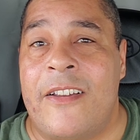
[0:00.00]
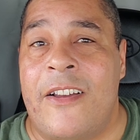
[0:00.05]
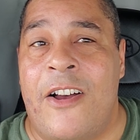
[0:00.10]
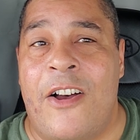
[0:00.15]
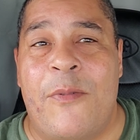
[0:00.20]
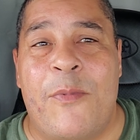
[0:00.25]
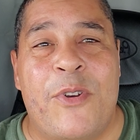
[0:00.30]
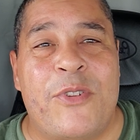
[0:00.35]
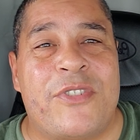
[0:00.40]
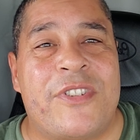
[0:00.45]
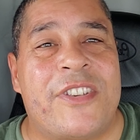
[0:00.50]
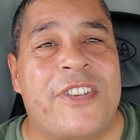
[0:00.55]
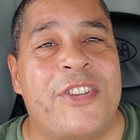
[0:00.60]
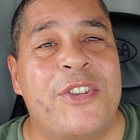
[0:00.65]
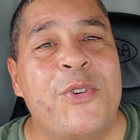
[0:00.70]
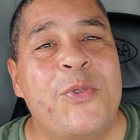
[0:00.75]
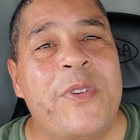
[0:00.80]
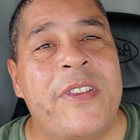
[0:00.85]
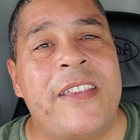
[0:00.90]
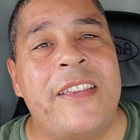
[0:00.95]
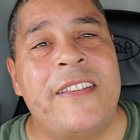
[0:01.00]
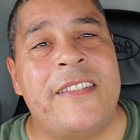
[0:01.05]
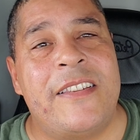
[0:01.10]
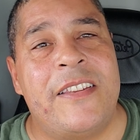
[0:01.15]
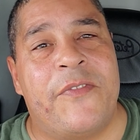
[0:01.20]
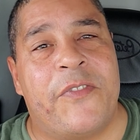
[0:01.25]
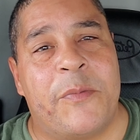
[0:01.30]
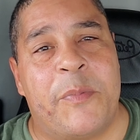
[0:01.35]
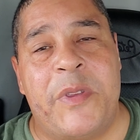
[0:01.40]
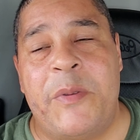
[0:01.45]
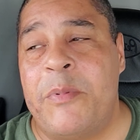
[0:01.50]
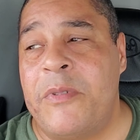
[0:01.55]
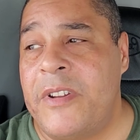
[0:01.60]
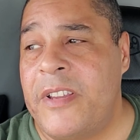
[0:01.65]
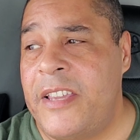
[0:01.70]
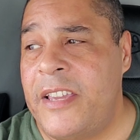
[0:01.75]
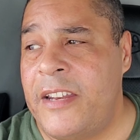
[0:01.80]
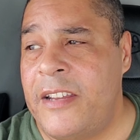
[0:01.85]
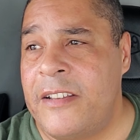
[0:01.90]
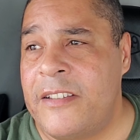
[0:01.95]
almost too easy for people
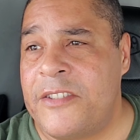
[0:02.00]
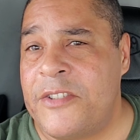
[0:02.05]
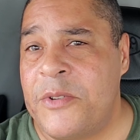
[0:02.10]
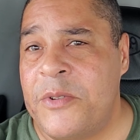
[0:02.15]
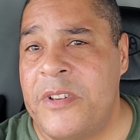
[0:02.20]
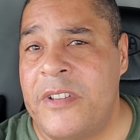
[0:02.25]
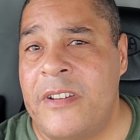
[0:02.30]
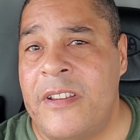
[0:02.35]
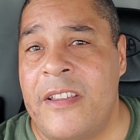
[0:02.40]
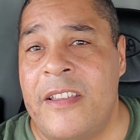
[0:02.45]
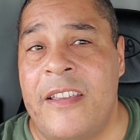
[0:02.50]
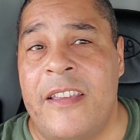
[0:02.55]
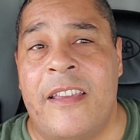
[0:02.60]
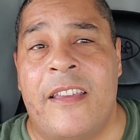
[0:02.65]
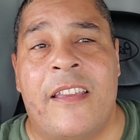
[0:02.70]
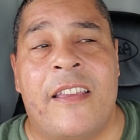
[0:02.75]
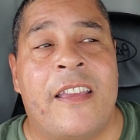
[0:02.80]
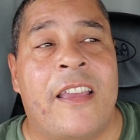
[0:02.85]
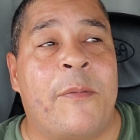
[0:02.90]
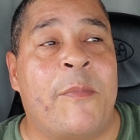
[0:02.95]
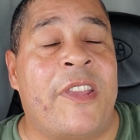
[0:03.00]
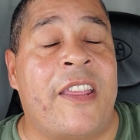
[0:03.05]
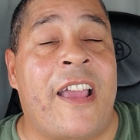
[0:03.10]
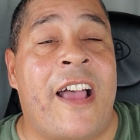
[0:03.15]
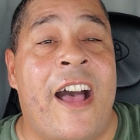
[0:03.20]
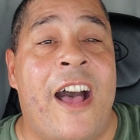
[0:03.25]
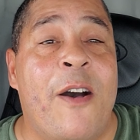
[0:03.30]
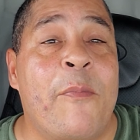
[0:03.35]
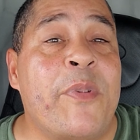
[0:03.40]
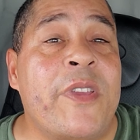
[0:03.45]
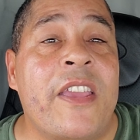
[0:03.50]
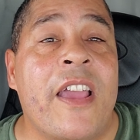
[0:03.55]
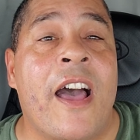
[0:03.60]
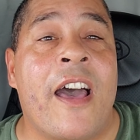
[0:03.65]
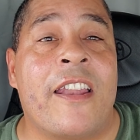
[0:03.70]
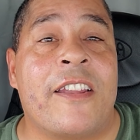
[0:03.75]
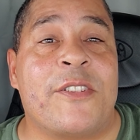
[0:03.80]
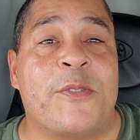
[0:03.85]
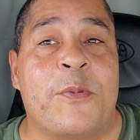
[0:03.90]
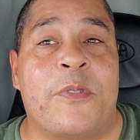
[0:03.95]
to get into it i mean i'll be
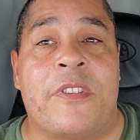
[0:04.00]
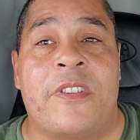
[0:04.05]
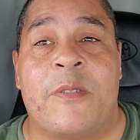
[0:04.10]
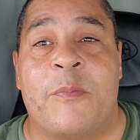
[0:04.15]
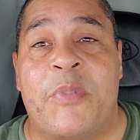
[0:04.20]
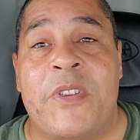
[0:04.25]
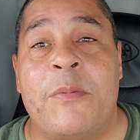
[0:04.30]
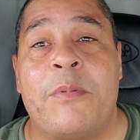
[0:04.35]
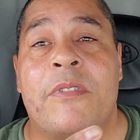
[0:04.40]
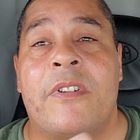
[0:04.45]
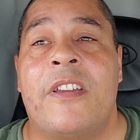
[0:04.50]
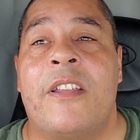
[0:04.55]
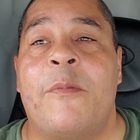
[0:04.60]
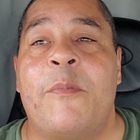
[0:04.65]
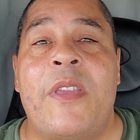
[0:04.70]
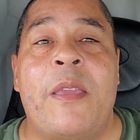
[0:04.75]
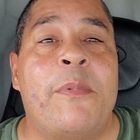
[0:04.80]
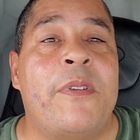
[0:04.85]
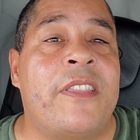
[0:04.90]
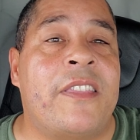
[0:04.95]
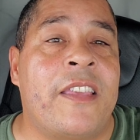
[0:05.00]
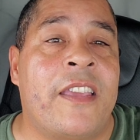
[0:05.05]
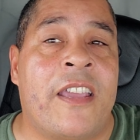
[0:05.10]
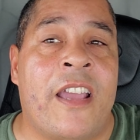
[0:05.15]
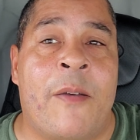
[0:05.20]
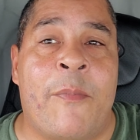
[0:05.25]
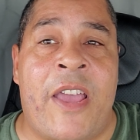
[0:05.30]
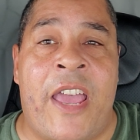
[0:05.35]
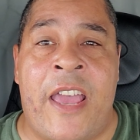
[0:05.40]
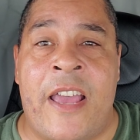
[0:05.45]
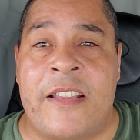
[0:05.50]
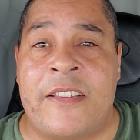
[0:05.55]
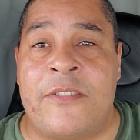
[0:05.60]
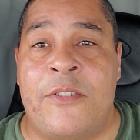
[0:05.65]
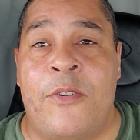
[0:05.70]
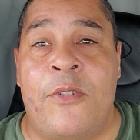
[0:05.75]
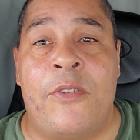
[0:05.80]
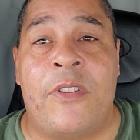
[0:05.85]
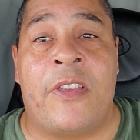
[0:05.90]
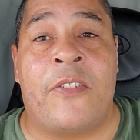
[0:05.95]
honest with you and people are gonna maybe think i'm an
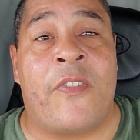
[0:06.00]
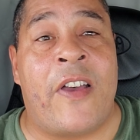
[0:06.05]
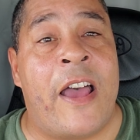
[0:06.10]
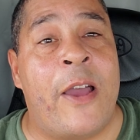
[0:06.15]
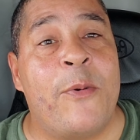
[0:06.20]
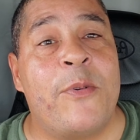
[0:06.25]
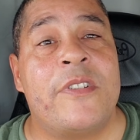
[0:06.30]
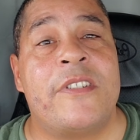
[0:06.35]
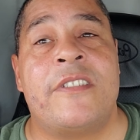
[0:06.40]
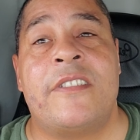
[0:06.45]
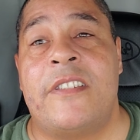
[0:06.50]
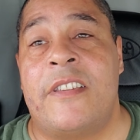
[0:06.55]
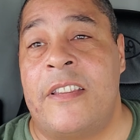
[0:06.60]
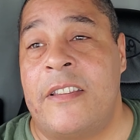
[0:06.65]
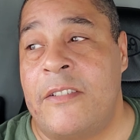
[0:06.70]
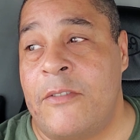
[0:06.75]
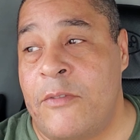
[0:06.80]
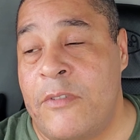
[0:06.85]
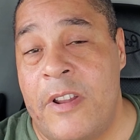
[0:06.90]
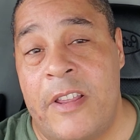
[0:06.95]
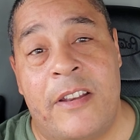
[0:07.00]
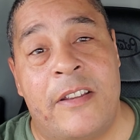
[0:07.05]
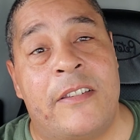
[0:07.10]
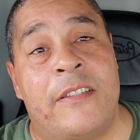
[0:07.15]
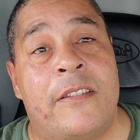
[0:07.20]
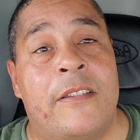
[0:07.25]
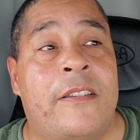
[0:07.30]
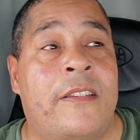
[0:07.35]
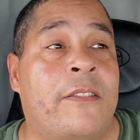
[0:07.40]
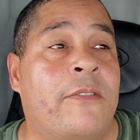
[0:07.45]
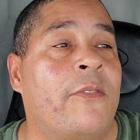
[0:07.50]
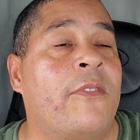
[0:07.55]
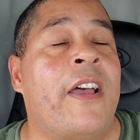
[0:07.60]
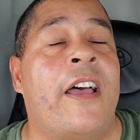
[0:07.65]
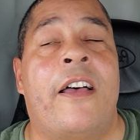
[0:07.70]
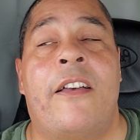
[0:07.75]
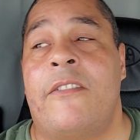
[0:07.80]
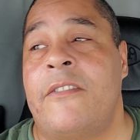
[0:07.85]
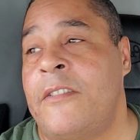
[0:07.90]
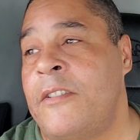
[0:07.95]
asshole if i was running
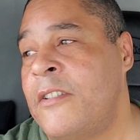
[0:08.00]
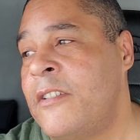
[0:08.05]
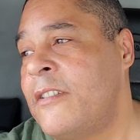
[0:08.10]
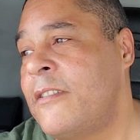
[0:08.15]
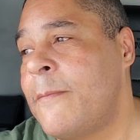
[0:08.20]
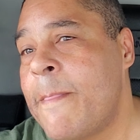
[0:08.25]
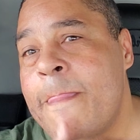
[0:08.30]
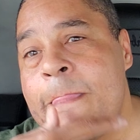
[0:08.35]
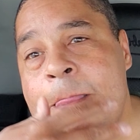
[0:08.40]
well you know